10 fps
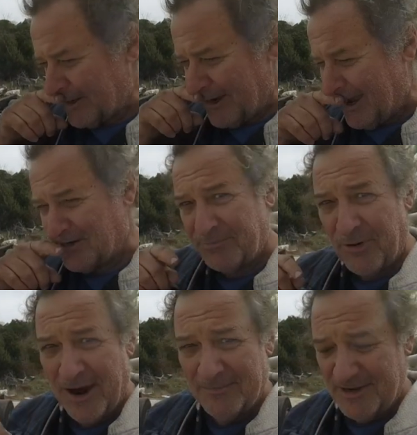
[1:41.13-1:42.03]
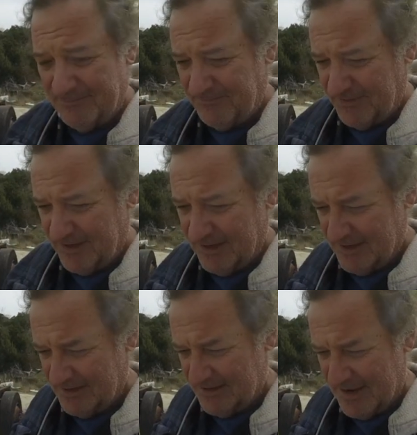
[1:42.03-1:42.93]
had to prime it
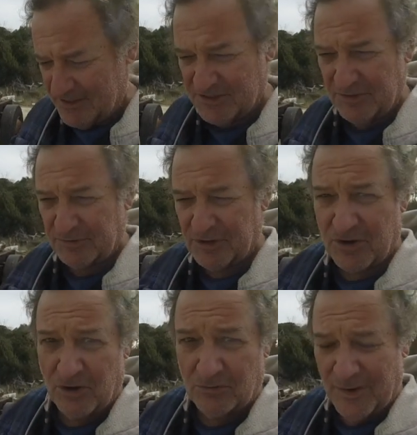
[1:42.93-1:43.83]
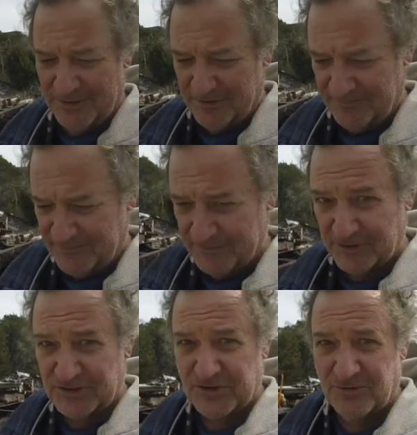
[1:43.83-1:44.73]
and had to deal with cold weather,
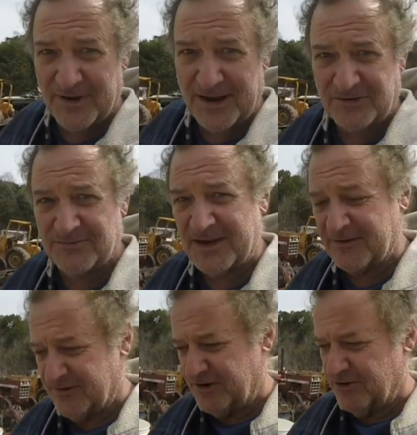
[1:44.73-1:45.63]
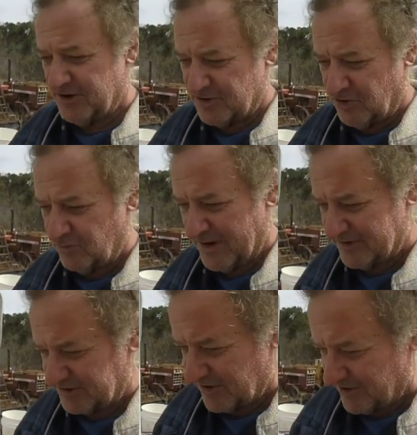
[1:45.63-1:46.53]
which told me I should make a video on cold
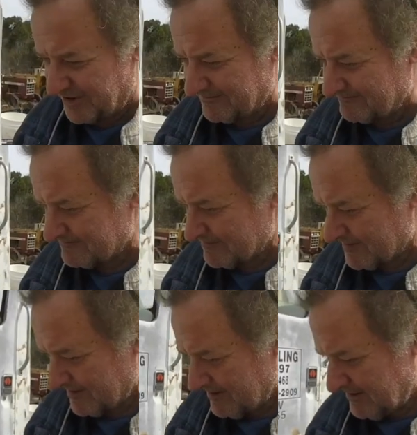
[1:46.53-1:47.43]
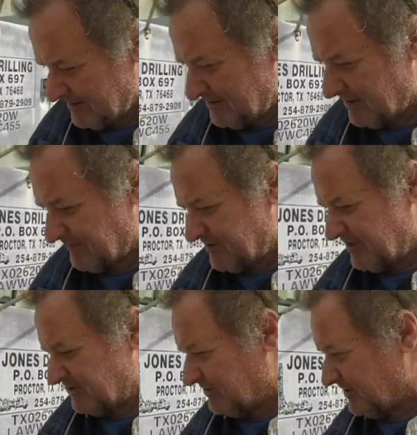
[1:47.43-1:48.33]
weather starting of a
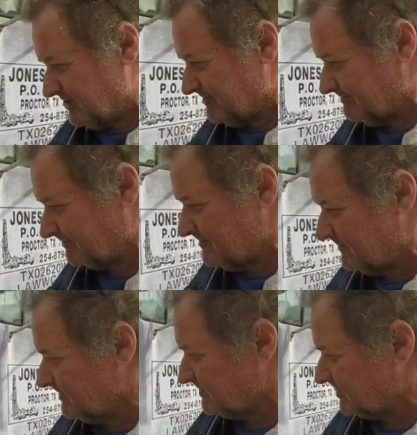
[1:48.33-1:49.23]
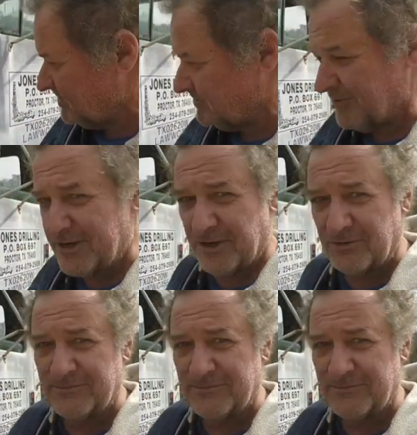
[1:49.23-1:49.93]
diesel engine. So here we go.